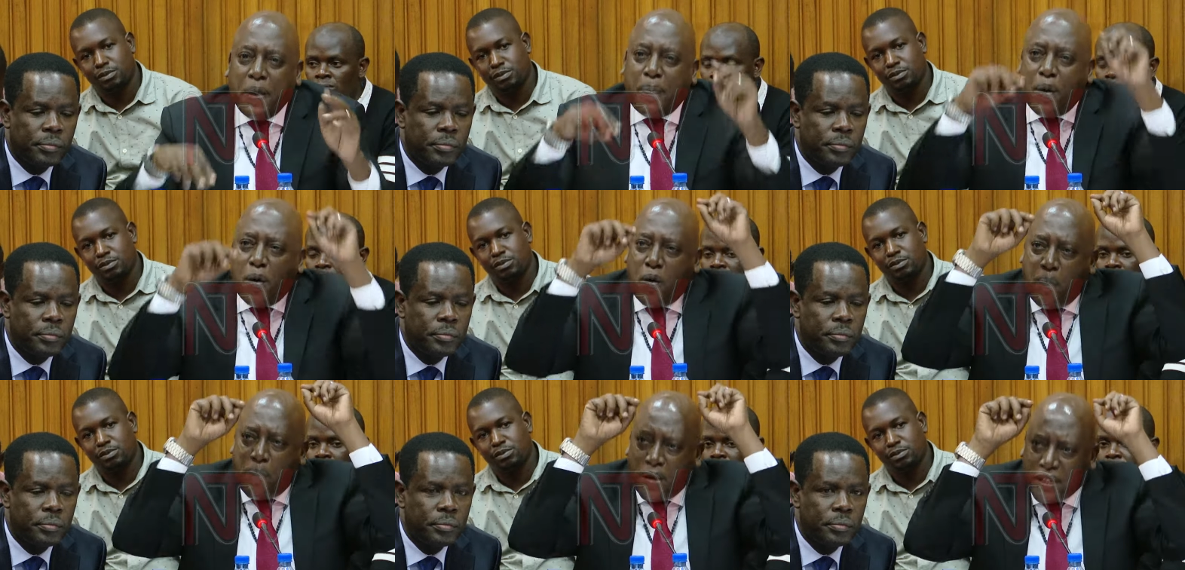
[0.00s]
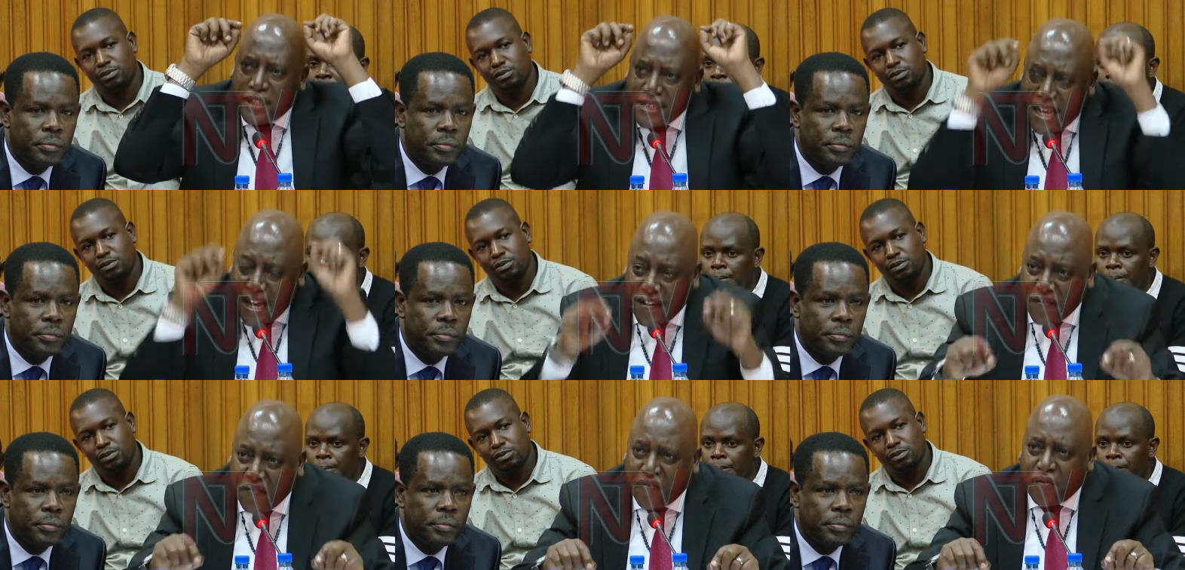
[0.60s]
Speaker 1: people who
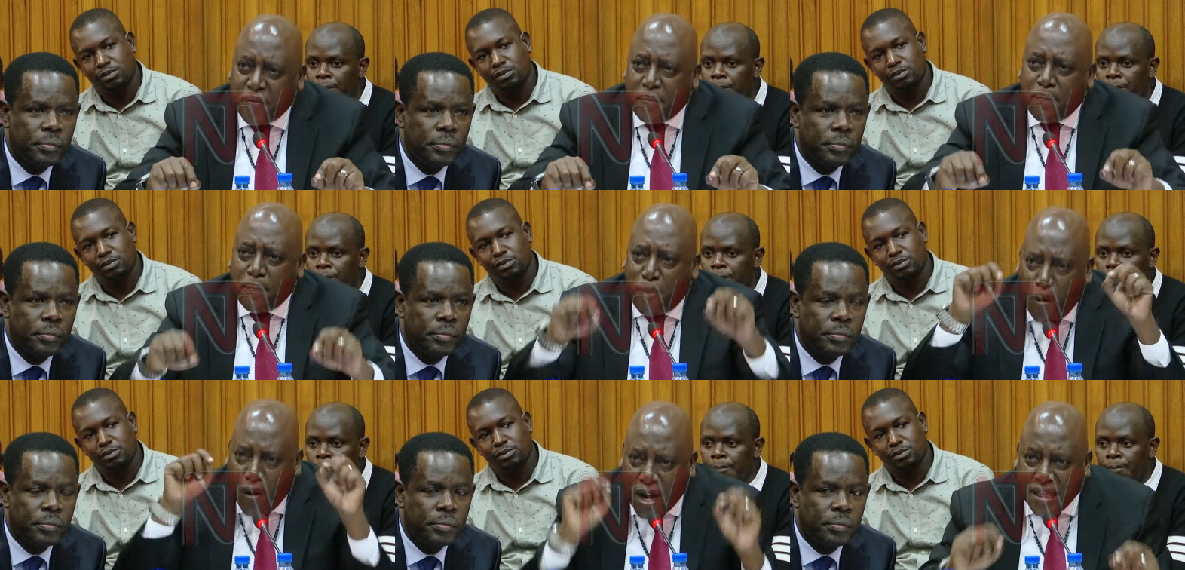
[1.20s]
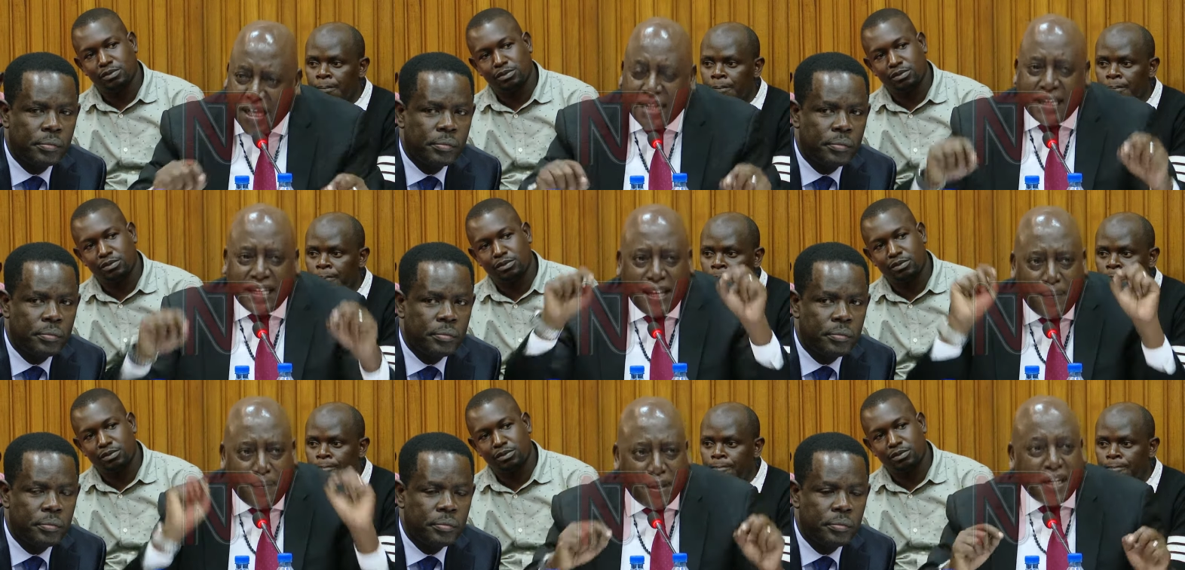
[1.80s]
serve more than
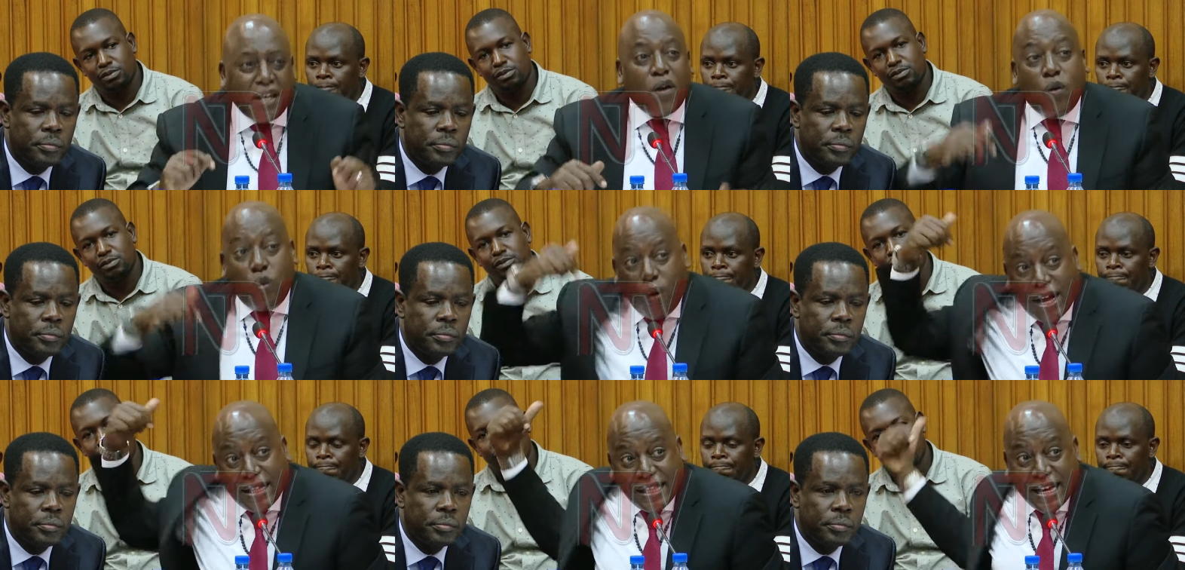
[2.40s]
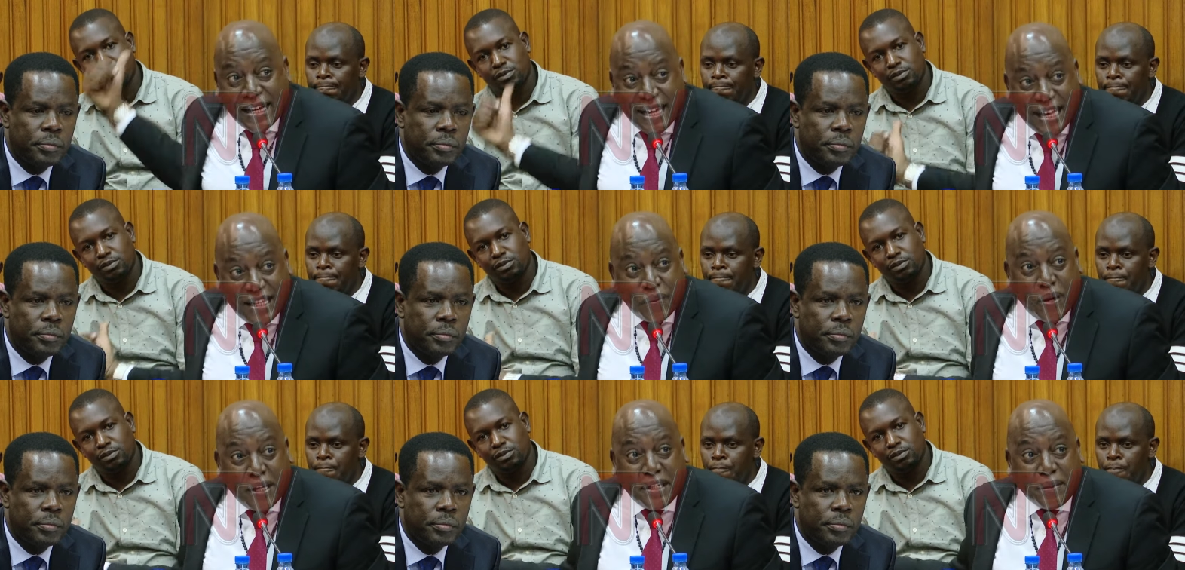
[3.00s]
anybody, who are at the gate
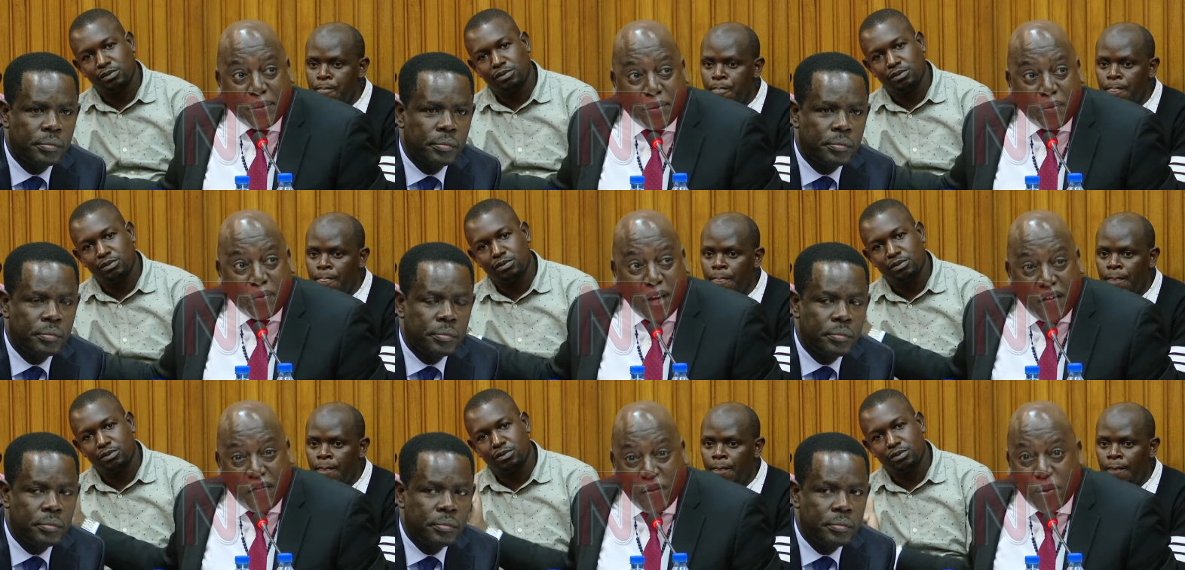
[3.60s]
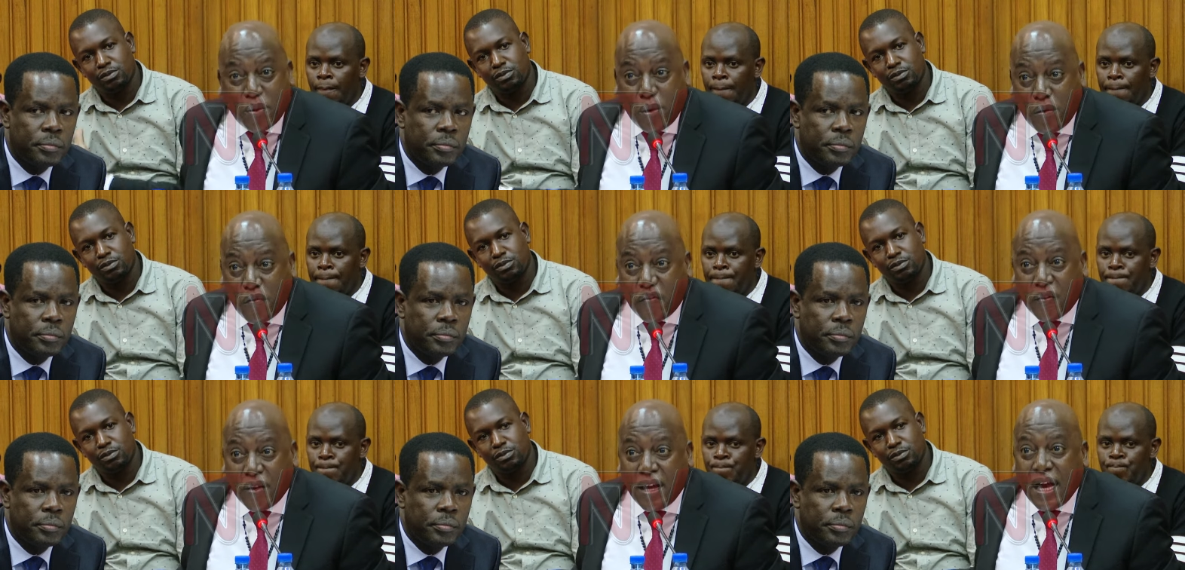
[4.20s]
waiting to drive you off,
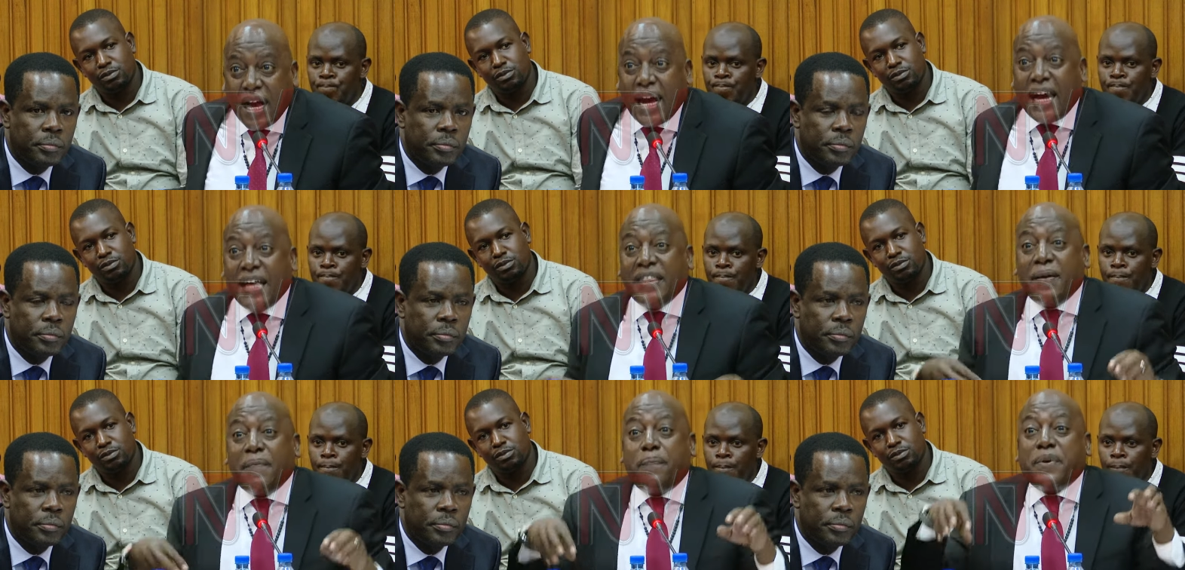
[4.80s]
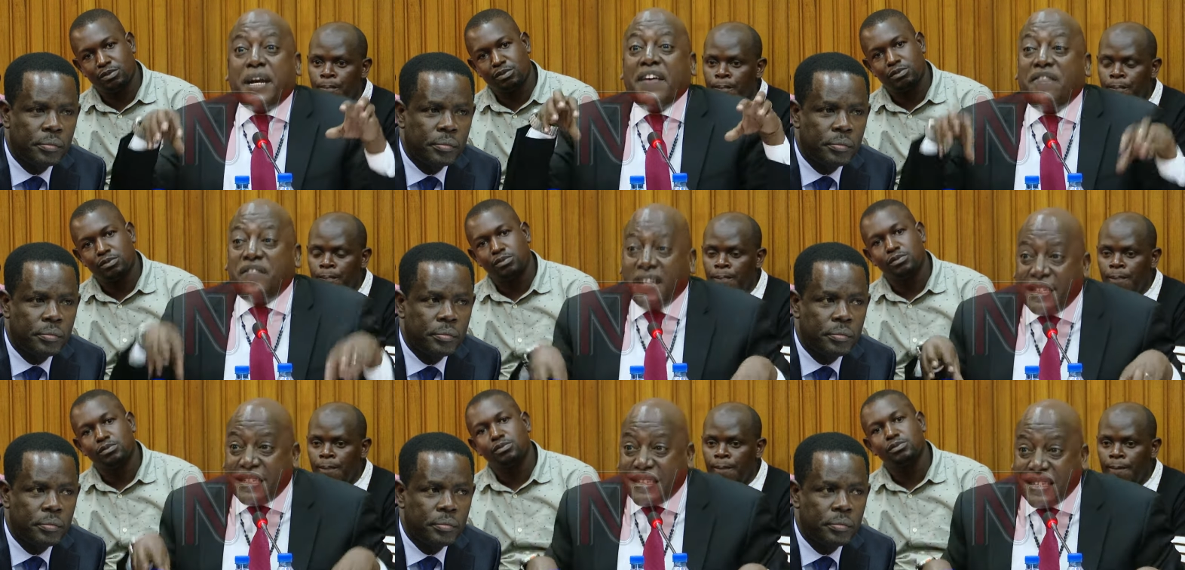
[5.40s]
are the
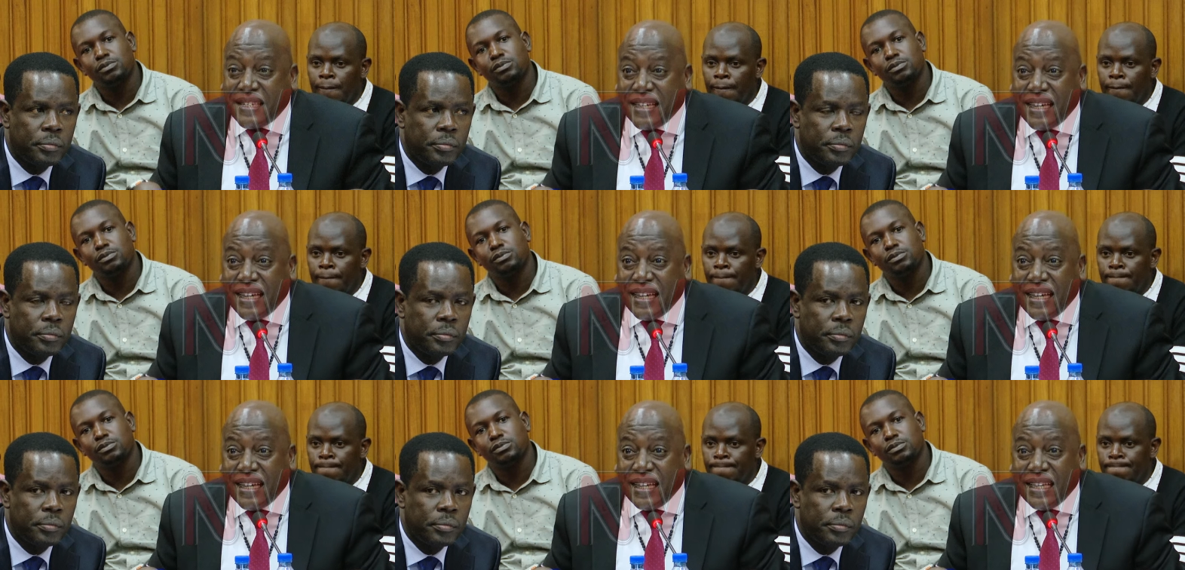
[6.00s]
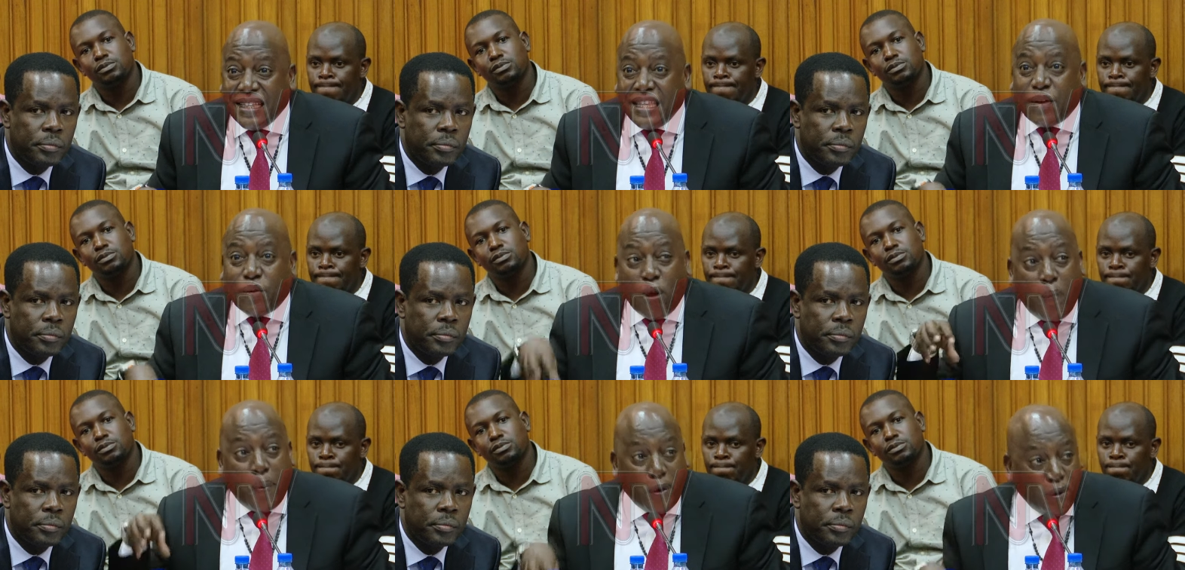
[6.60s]
privates, the
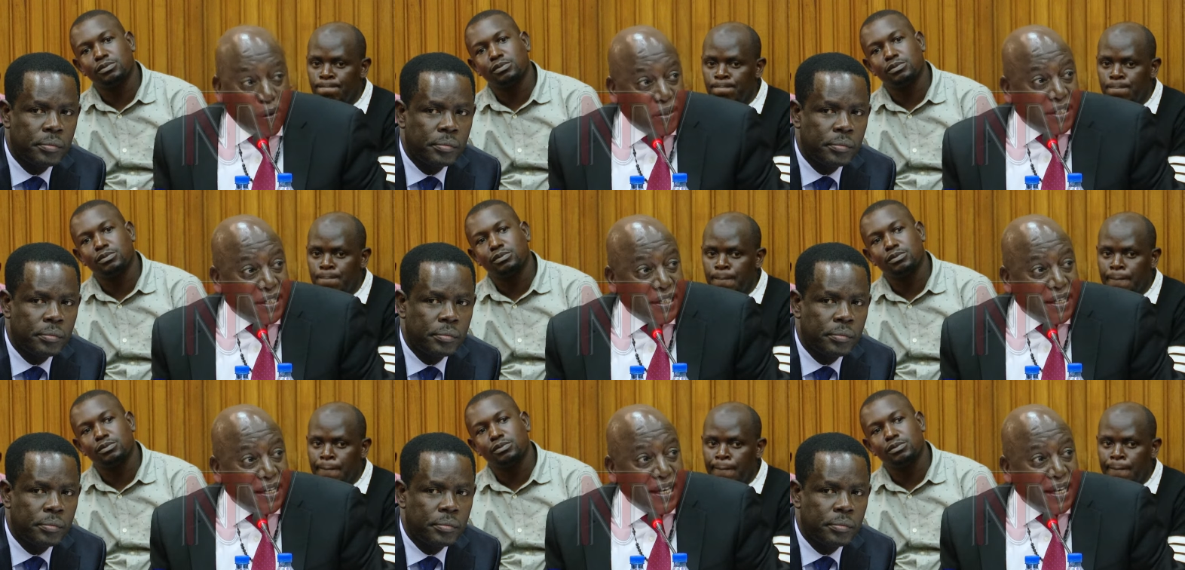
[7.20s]
corporals.